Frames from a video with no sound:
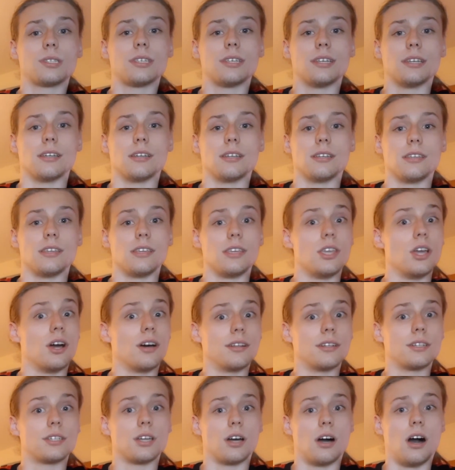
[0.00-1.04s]
to
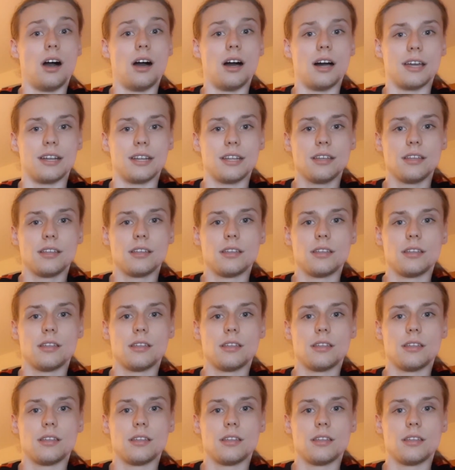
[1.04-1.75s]
young Todd